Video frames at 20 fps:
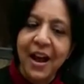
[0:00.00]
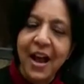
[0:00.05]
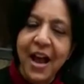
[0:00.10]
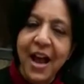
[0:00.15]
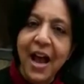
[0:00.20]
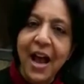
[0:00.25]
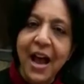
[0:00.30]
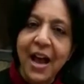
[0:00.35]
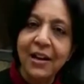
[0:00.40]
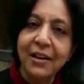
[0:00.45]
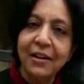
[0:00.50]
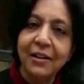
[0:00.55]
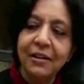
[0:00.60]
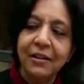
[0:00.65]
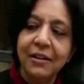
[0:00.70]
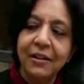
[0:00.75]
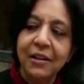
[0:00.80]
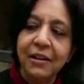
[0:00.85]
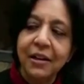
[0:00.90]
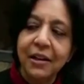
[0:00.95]
And
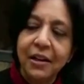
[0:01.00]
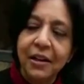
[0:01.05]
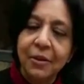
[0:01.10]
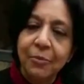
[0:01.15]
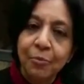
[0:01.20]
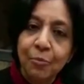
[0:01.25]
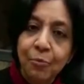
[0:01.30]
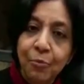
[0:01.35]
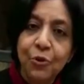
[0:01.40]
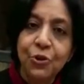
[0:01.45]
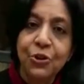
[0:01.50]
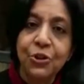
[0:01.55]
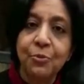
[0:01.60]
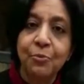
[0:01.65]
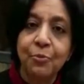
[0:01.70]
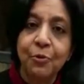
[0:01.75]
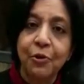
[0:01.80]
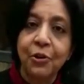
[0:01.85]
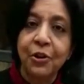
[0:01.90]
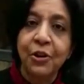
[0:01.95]
most
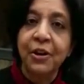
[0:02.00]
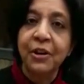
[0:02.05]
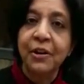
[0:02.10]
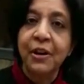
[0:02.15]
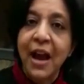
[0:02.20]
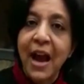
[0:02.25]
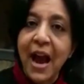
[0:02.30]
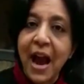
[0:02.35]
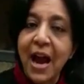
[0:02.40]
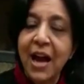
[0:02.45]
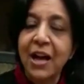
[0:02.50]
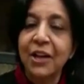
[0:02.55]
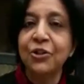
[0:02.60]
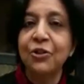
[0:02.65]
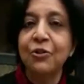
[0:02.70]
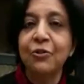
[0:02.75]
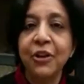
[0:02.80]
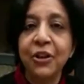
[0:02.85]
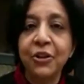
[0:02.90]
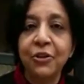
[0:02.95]
important, as
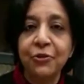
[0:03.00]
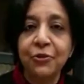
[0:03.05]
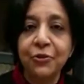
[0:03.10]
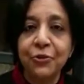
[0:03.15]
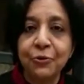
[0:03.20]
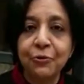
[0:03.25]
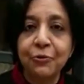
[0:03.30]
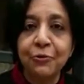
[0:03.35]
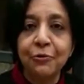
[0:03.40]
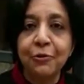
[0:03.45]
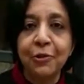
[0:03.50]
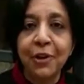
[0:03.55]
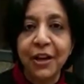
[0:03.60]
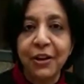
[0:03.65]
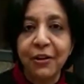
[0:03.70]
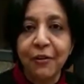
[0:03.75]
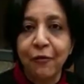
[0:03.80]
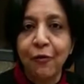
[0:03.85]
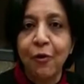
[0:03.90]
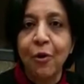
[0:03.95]
you're going through school and
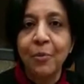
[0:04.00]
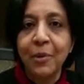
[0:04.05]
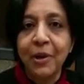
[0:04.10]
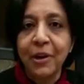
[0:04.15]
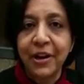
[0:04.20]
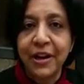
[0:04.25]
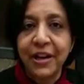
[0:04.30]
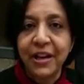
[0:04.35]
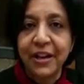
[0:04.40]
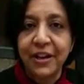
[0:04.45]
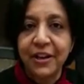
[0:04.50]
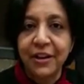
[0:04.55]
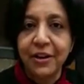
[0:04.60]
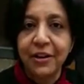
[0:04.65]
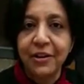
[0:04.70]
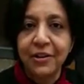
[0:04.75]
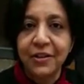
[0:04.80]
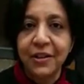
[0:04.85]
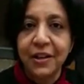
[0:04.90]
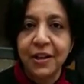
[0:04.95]
your formal learning
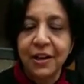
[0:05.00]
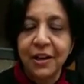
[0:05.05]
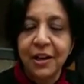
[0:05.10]
years,